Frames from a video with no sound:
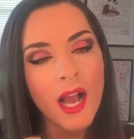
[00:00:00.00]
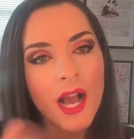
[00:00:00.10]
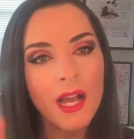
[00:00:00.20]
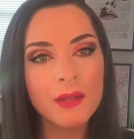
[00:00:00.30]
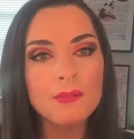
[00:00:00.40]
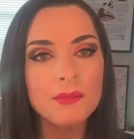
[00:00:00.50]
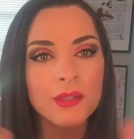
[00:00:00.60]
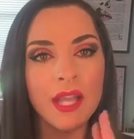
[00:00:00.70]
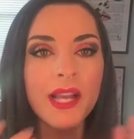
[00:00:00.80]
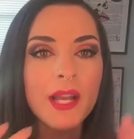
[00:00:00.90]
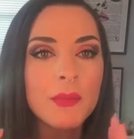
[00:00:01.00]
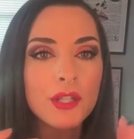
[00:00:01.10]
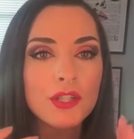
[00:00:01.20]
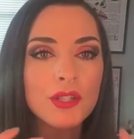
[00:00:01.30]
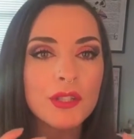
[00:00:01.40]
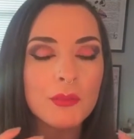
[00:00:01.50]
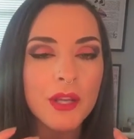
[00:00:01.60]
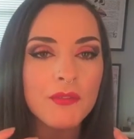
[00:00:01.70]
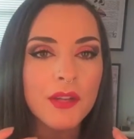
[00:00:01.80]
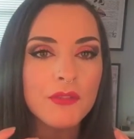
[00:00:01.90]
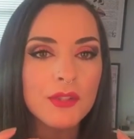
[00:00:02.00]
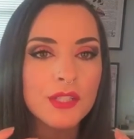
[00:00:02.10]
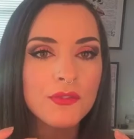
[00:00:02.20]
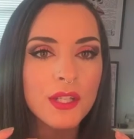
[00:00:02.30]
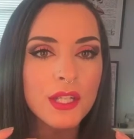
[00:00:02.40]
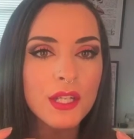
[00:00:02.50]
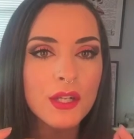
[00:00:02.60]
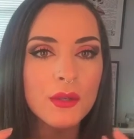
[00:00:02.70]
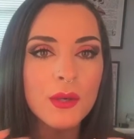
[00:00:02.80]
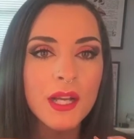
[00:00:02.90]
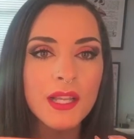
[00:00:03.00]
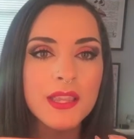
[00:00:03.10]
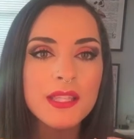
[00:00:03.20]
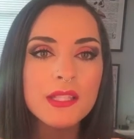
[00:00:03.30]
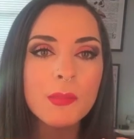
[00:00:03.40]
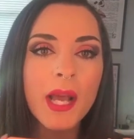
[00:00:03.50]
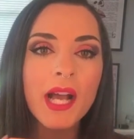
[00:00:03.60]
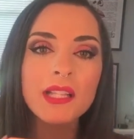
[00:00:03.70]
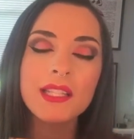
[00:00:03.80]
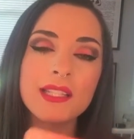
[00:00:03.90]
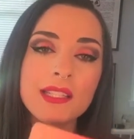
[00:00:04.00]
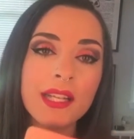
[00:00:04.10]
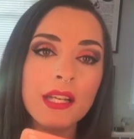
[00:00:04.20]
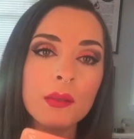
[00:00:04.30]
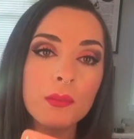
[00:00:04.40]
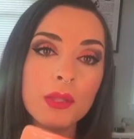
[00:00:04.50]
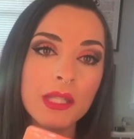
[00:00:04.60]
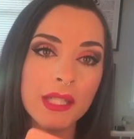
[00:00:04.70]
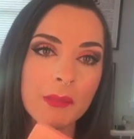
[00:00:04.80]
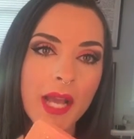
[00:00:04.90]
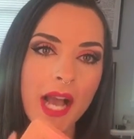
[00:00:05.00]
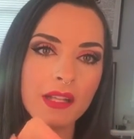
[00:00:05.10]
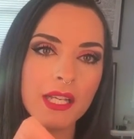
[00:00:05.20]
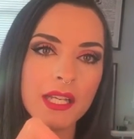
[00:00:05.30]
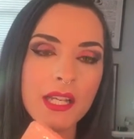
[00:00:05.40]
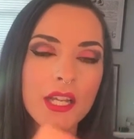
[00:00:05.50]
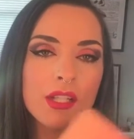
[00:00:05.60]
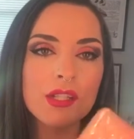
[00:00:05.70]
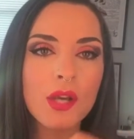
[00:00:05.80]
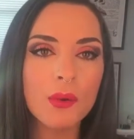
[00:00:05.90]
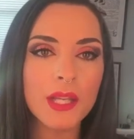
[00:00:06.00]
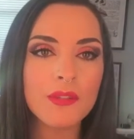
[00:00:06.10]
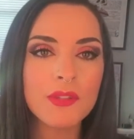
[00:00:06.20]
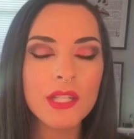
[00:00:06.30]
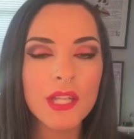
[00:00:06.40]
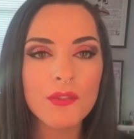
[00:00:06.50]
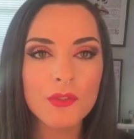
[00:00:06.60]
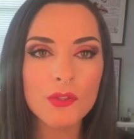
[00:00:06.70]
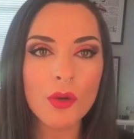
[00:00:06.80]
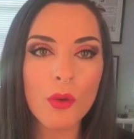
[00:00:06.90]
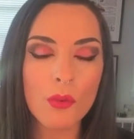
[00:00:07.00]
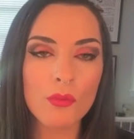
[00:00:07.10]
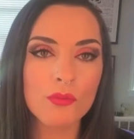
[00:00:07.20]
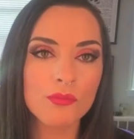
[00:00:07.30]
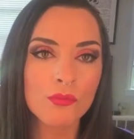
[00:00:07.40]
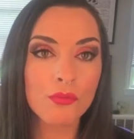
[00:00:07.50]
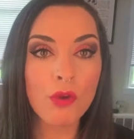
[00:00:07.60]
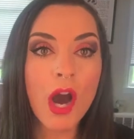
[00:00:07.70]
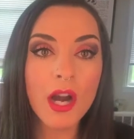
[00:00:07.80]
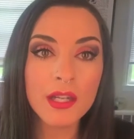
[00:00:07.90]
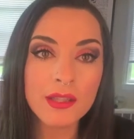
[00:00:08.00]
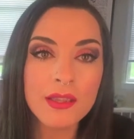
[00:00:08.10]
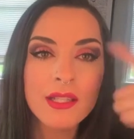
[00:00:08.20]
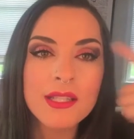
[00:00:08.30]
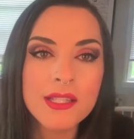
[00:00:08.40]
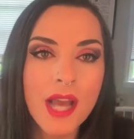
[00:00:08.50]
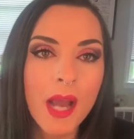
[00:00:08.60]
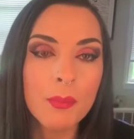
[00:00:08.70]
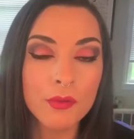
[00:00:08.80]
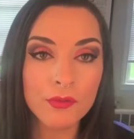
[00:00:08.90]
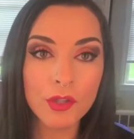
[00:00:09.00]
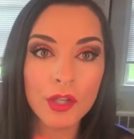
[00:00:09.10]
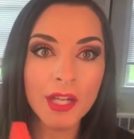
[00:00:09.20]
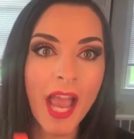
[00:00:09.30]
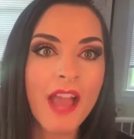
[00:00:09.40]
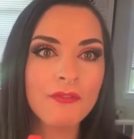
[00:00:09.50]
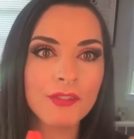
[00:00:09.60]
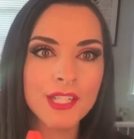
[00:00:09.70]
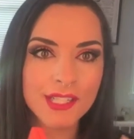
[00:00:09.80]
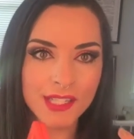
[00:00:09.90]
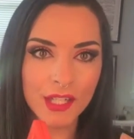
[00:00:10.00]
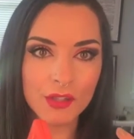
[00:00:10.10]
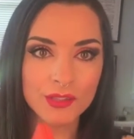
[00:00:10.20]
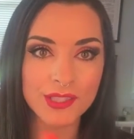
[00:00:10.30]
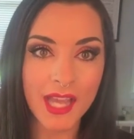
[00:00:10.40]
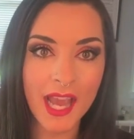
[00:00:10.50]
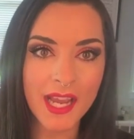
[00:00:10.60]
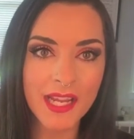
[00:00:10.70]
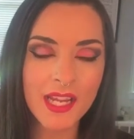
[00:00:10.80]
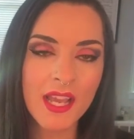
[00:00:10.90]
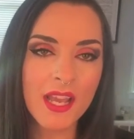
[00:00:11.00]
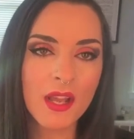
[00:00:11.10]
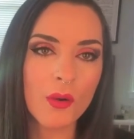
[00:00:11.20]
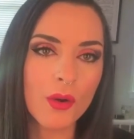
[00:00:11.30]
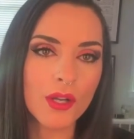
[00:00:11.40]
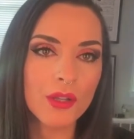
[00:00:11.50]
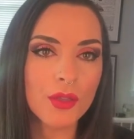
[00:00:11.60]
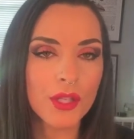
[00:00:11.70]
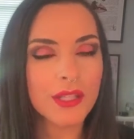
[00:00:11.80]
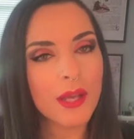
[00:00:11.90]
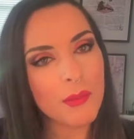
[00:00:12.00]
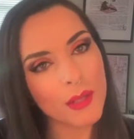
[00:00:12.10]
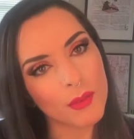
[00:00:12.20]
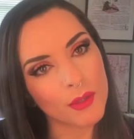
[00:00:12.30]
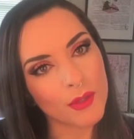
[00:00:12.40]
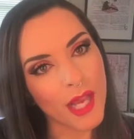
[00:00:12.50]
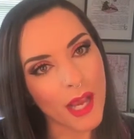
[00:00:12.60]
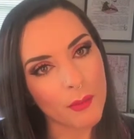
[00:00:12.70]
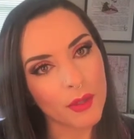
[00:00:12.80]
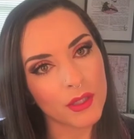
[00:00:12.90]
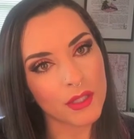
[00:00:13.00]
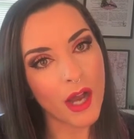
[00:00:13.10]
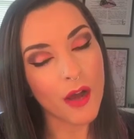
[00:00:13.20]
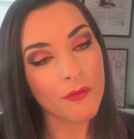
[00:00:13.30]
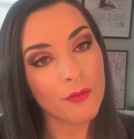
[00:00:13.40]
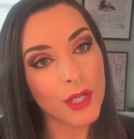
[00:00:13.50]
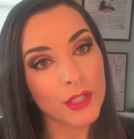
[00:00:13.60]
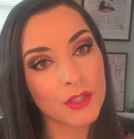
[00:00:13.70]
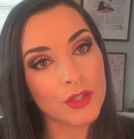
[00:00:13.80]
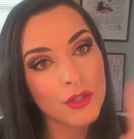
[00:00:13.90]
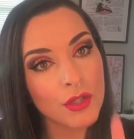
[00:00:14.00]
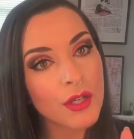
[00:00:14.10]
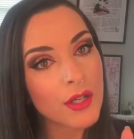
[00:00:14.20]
Like I mentioned in my favorites video, this palette is a complete palette. So even if you don't rock this type of look every single day, or you think that maybe you can't pull it off, which